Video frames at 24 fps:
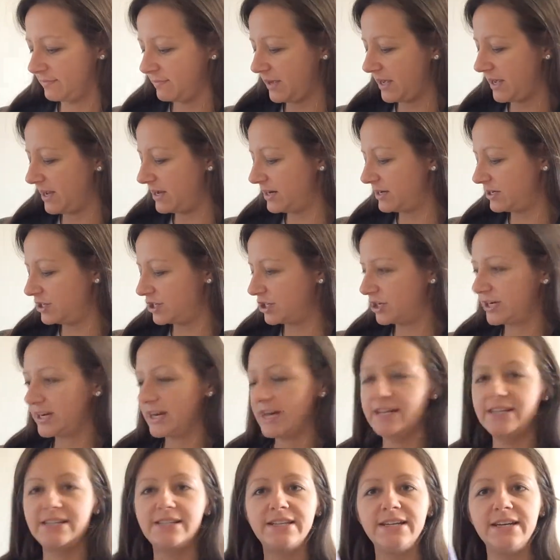page
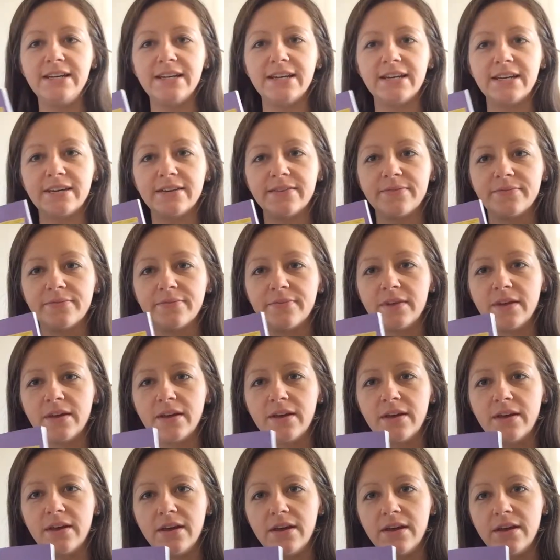19.
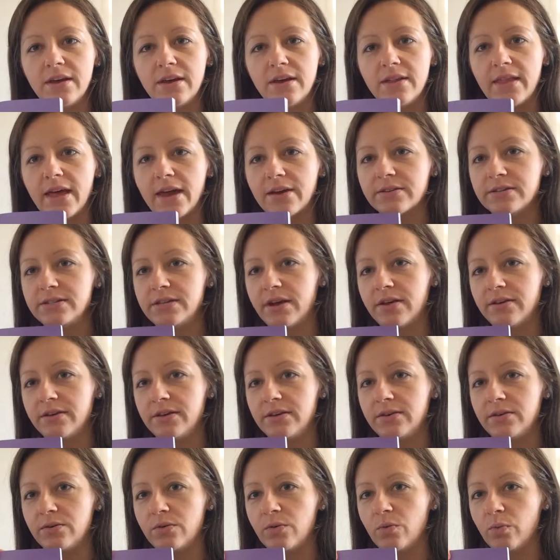That'll tell
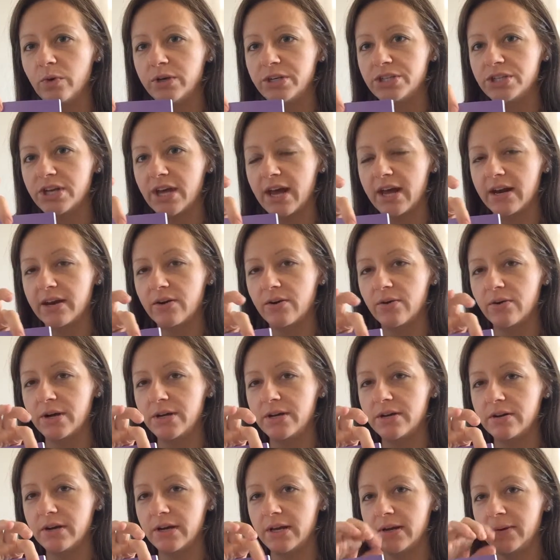you which
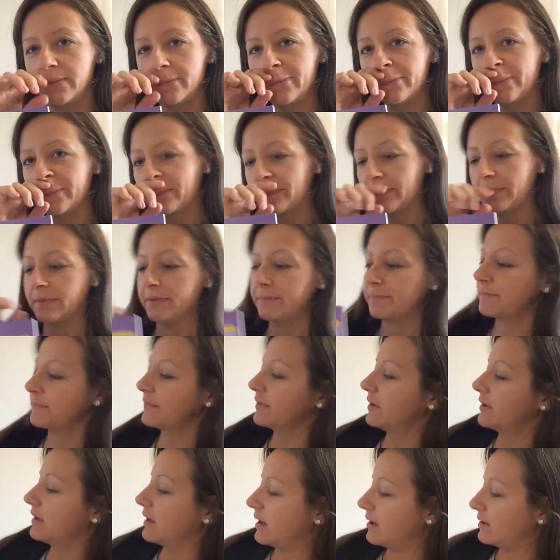category you're in
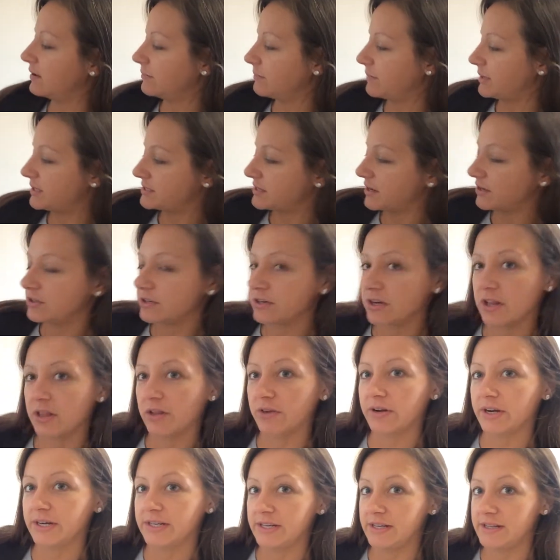based on your
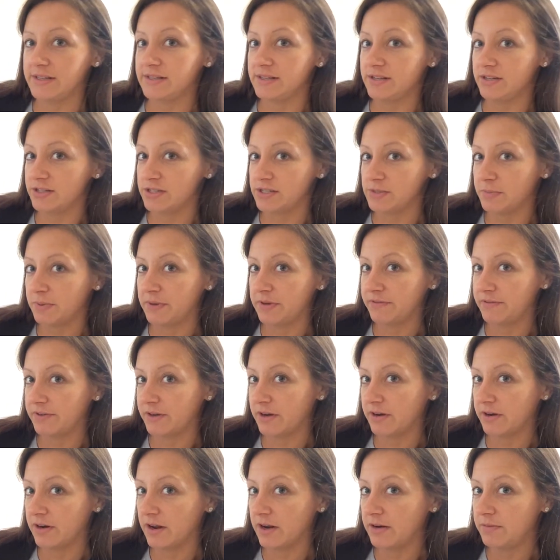caloric needs that you just
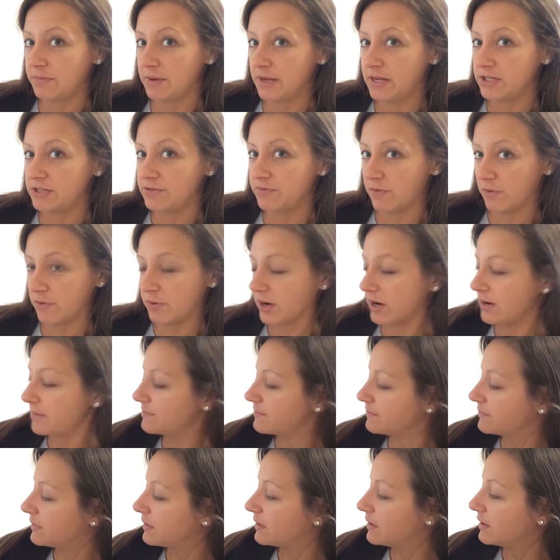figured on page 4.